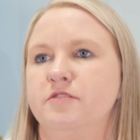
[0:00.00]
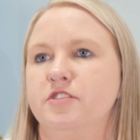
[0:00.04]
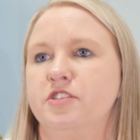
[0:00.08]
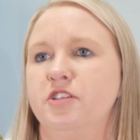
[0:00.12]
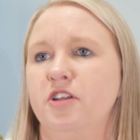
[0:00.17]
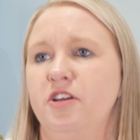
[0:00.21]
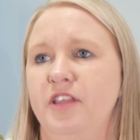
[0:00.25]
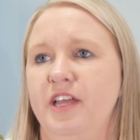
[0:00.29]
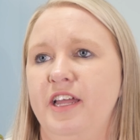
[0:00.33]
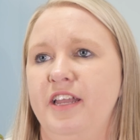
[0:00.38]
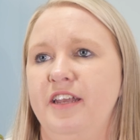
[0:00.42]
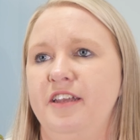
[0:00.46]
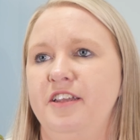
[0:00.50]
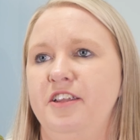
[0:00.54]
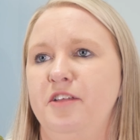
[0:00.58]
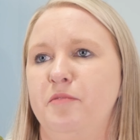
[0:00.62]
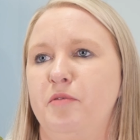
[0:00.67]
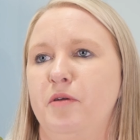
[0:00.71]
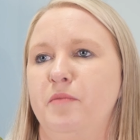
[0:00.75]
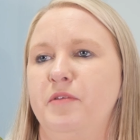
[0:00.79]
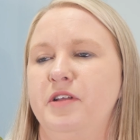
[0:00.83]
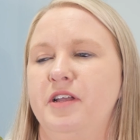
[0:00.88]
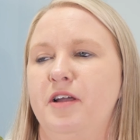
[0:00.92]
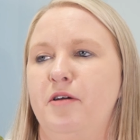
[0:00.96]
So then you're
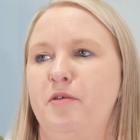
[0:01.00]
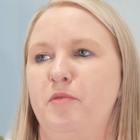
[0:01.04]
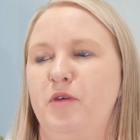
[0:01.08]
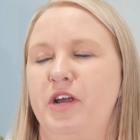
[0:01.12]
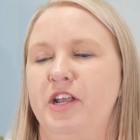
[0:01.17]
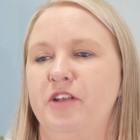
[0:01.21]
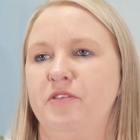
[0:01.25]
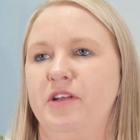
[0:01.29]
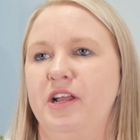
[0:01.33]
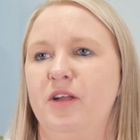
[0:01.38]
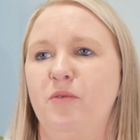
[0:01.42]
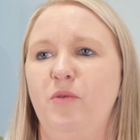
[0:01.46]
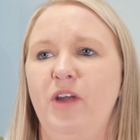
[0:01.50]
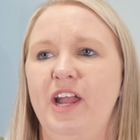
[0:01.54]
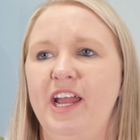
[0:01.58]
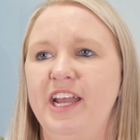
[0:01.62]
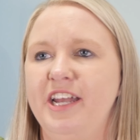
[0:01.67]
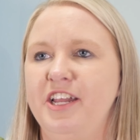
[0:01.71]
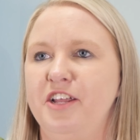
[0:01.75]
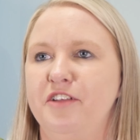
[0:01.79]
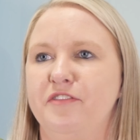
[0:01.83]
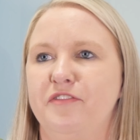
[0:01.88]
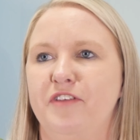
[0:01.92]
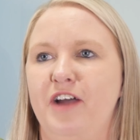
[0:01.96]
probably wondering, where
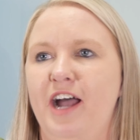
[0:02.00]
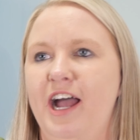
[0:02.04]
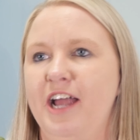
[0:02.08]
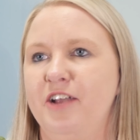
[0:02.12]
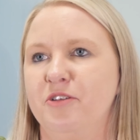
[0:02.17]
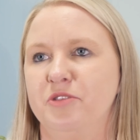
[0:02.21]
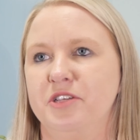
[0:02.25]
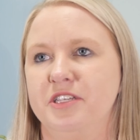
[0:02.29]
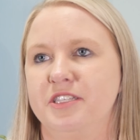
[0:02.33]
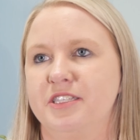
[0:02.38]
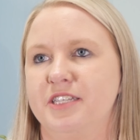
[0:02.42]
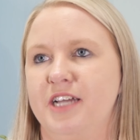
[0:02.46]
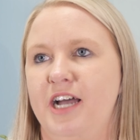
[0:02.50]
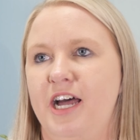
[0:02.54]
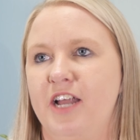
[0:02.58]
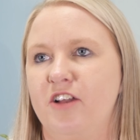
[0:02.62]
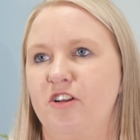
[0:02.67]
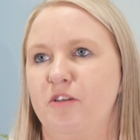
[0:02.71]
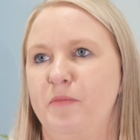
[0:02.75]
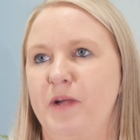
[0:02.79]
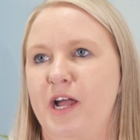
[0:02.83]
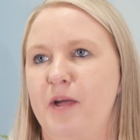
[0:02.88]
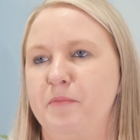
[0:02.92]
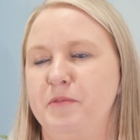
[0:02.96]
do you find all this data
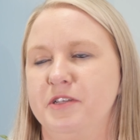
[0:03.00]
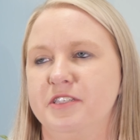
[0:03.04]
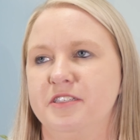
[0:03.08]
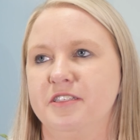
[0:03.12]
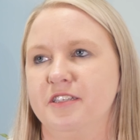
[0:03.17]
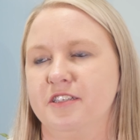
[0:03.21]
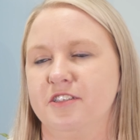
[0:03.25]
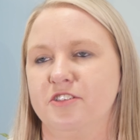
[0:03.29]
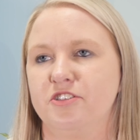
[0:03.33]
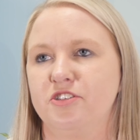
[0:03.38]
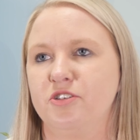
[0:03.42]
about businesses?